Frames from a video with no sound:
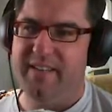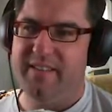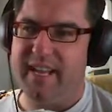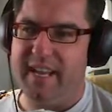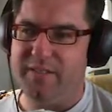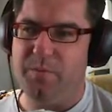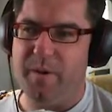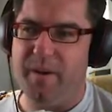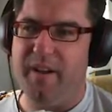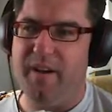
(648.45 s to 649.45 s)
That's
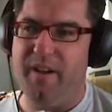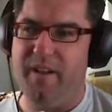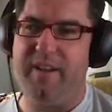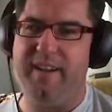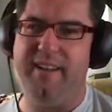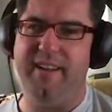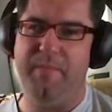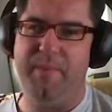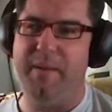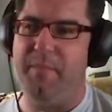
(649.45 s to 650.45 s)
what I like
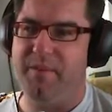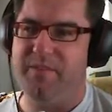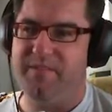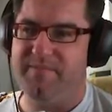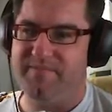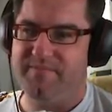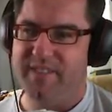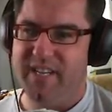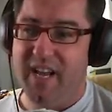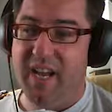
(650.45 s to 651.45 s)
about mods.
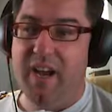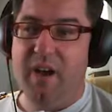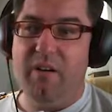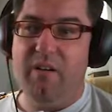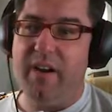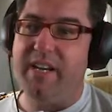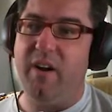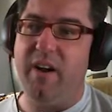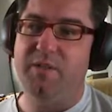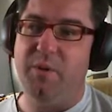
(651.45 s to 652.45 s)
Alright
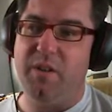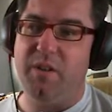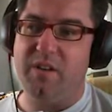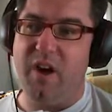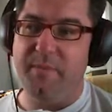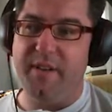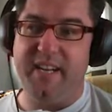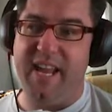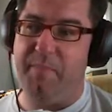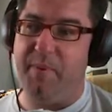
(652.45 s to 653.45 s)
guys, well look, I'm going
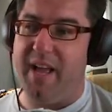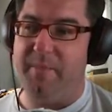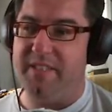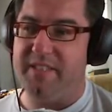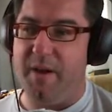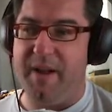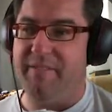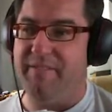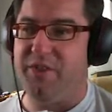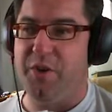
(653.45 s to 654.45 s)
to keep playing with this. I'm
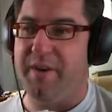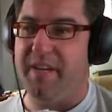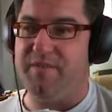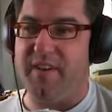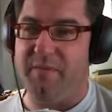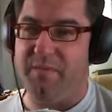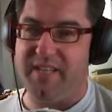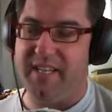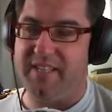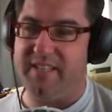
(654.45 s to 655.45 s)
having too much fun with
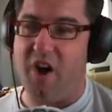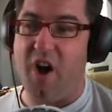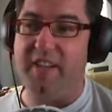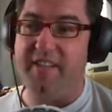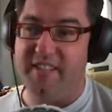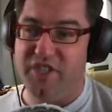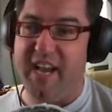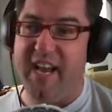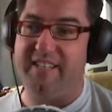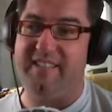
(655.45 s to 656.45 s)
this. I
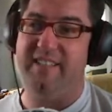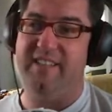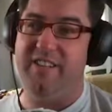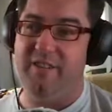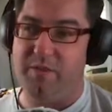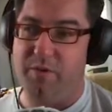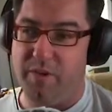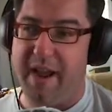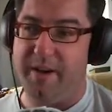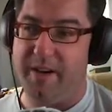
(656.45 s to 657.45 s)
suggest that you
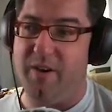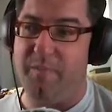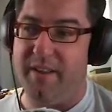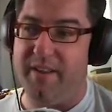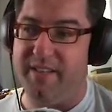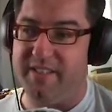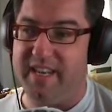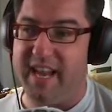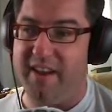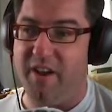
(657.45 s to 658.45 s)
grab a copy of this,
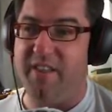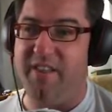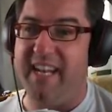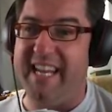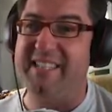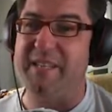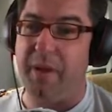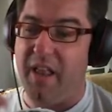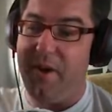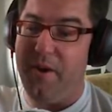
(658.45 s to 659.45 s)
download it. The links are
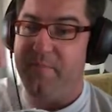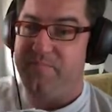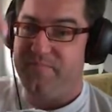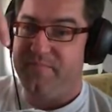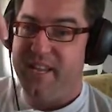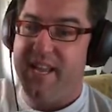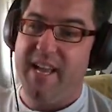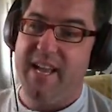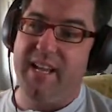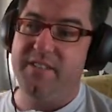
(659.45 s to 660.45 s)
below.
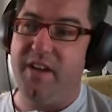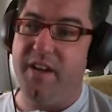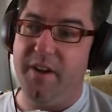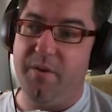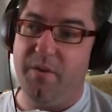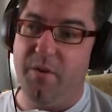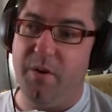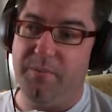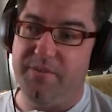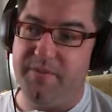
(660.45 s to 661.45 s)
So,
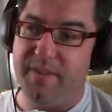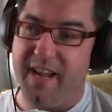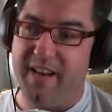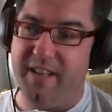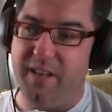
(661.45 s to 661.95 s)
whoops, we're going into the